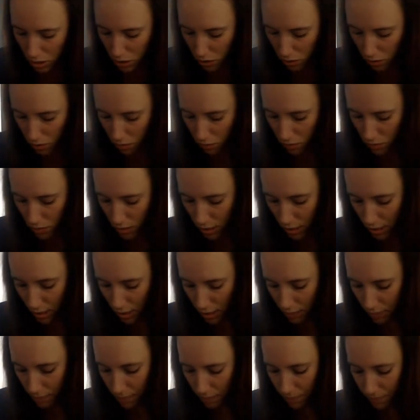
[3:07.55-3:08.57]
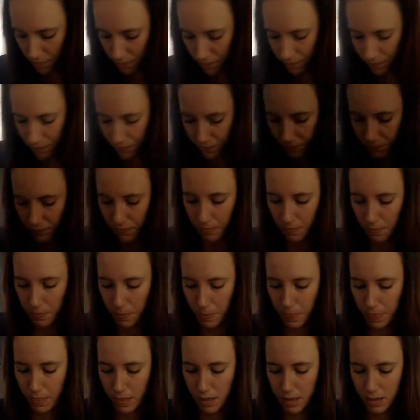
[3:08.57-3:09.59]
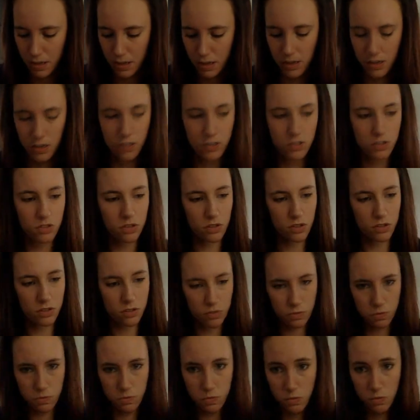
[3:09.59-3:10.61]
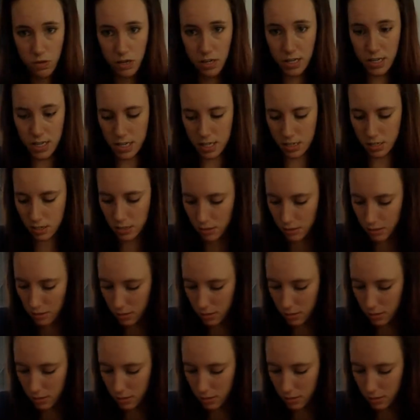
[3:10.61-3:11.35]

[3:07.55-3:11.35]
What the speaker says: use them. So there's 1,